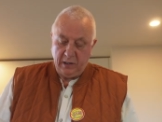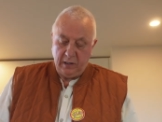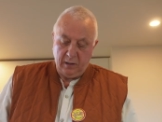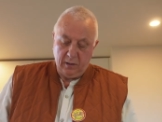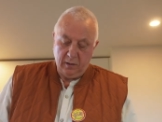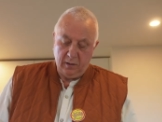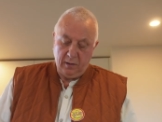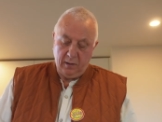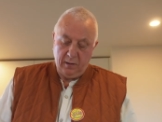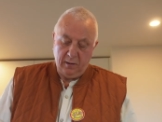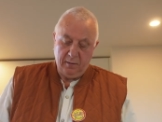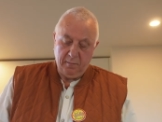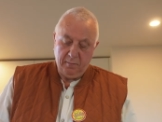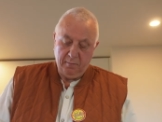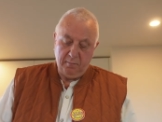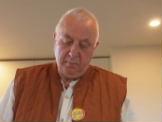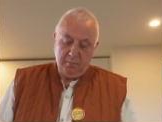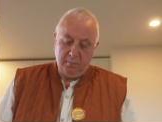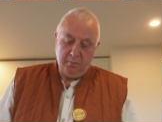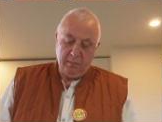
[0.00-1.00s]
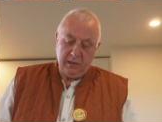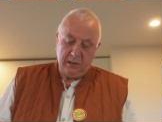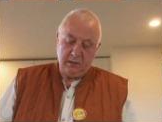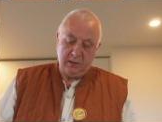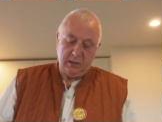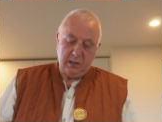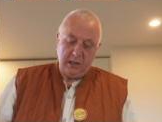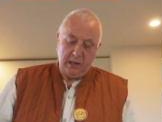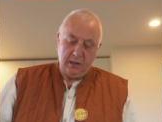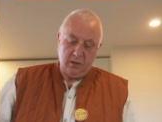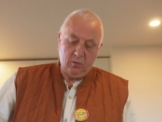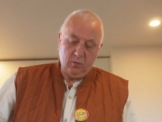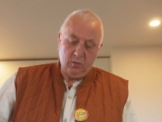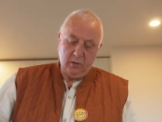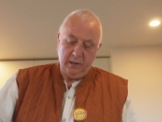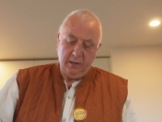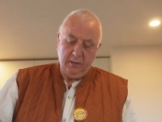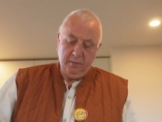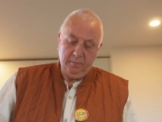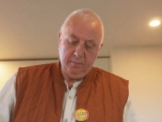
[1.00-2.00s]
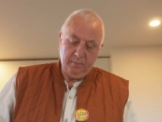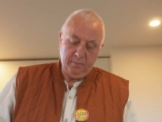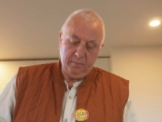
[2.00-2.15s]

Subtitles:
going to mix that all in